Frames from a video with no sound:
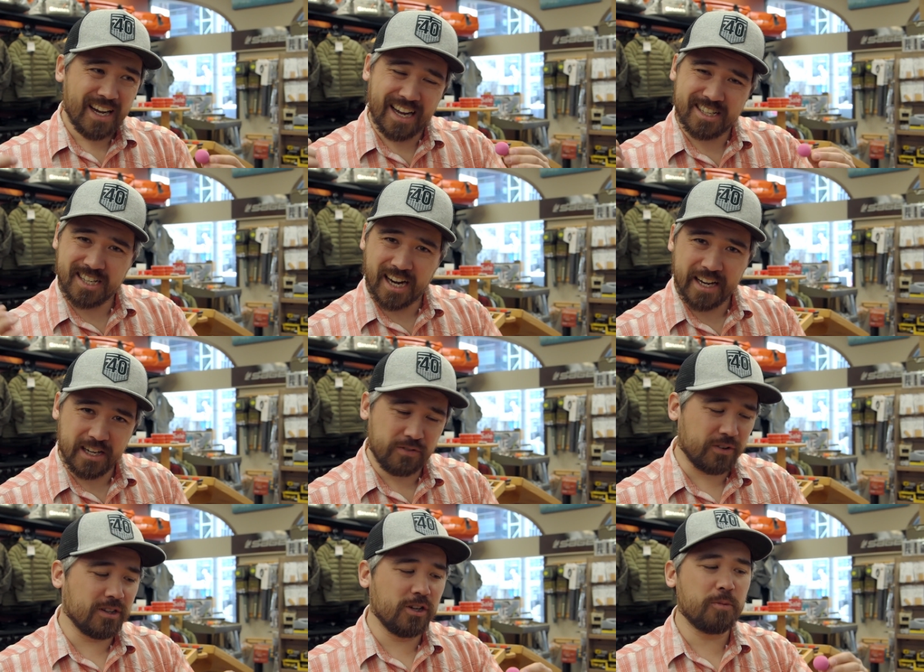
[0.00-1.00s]
tight of a
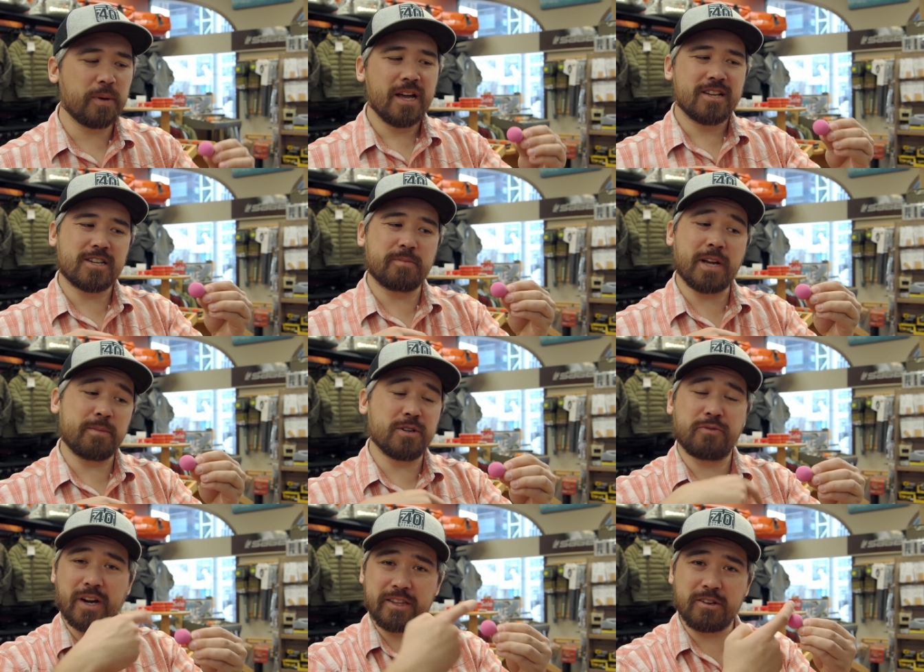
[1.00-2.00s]
loop, sometimes you'll
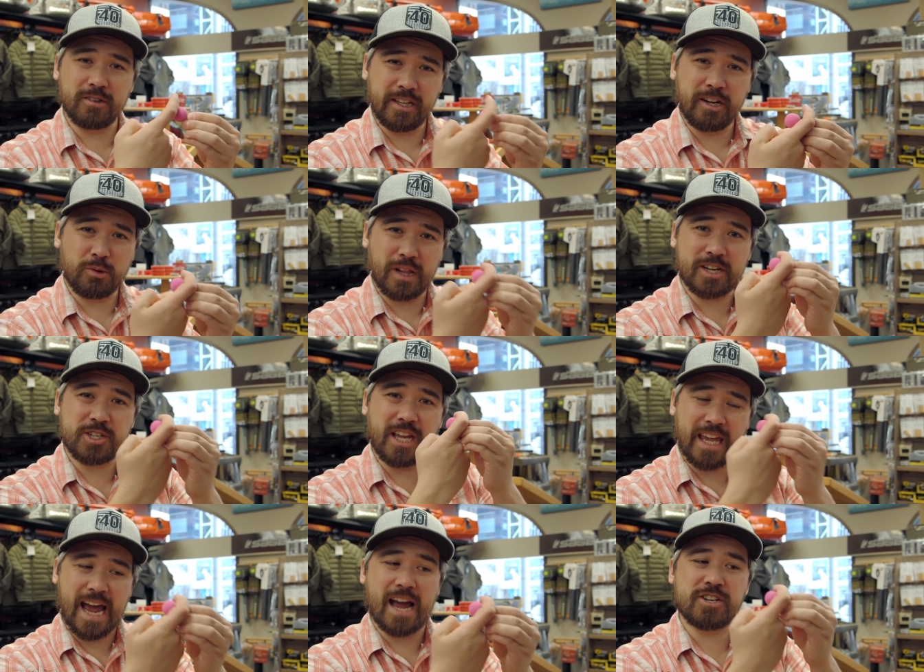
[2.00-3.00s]
find that your leader will actually
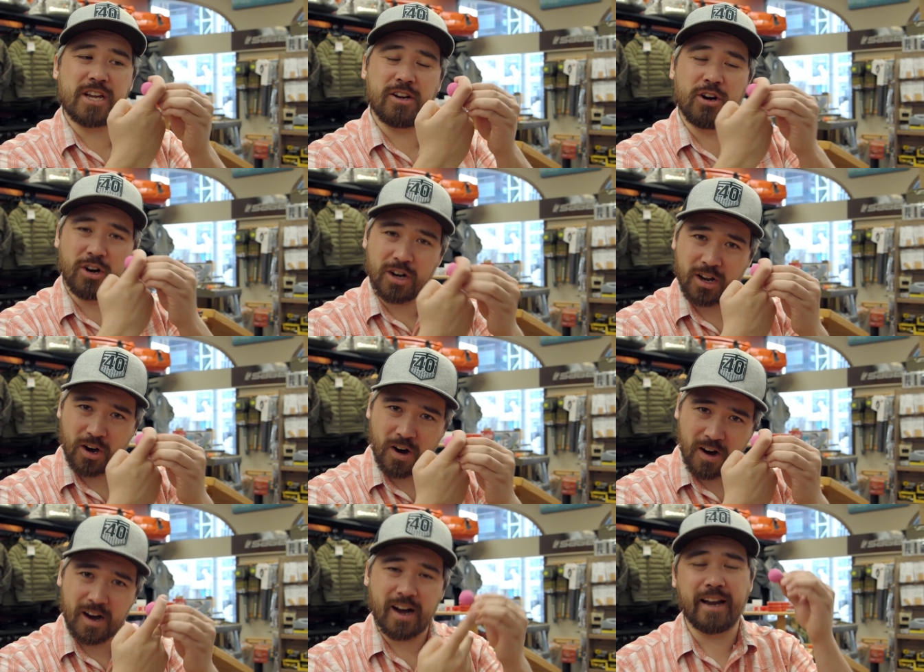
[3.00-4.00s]
catch and hook
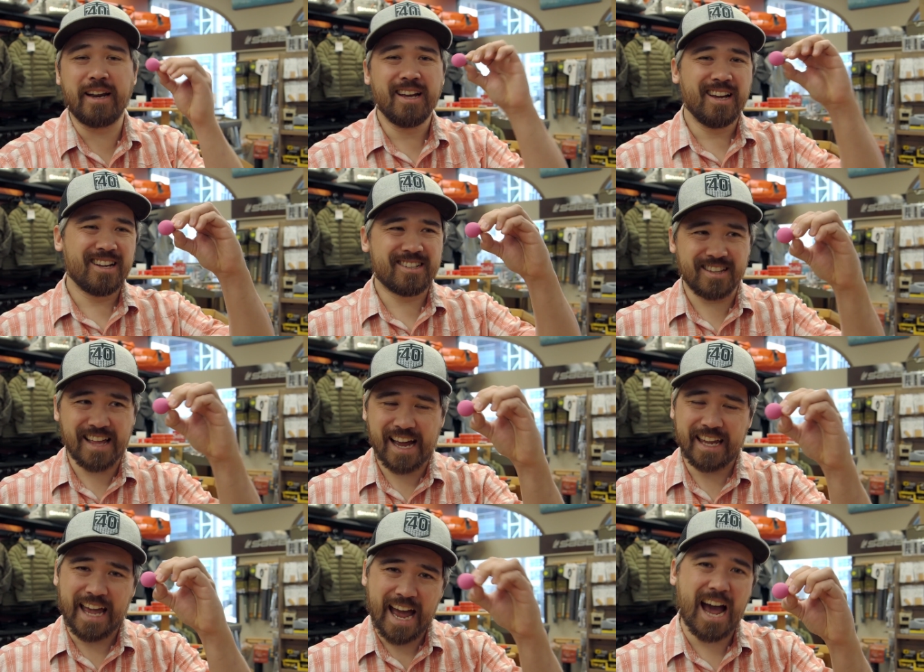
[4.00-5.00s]
on to that
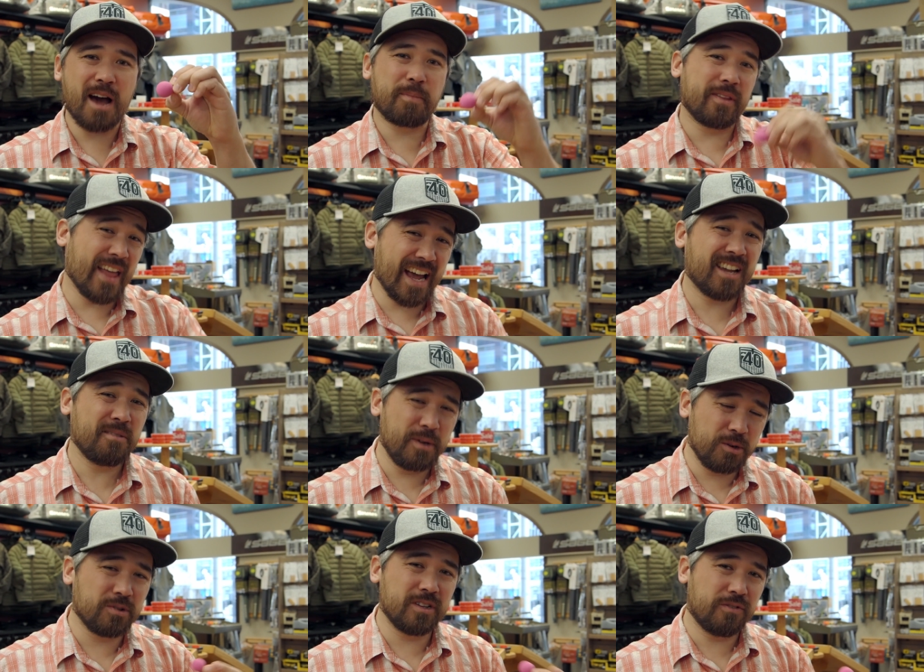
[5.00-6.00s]
cap, and that can be
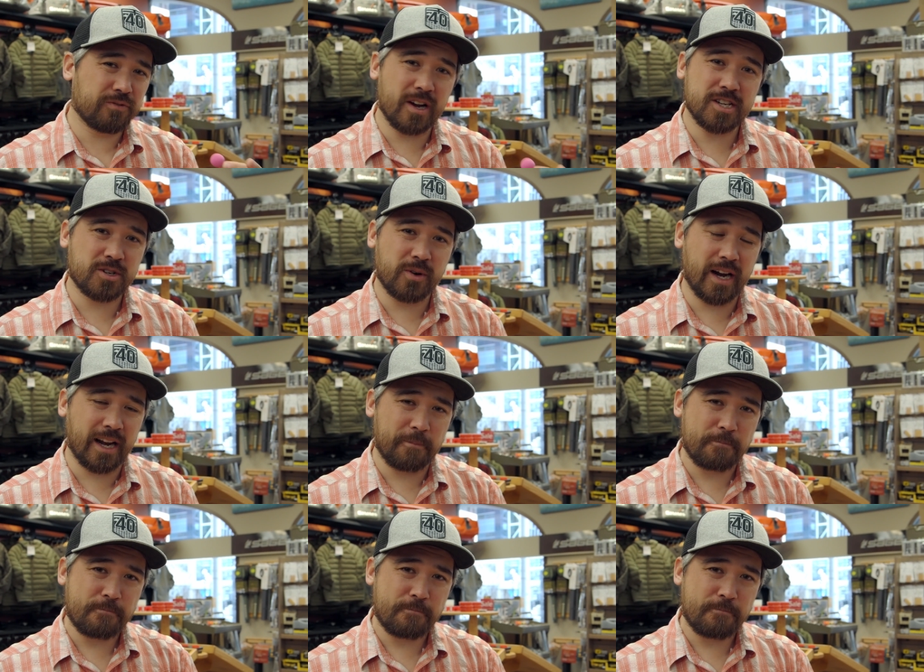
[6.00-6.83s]
really frustrating.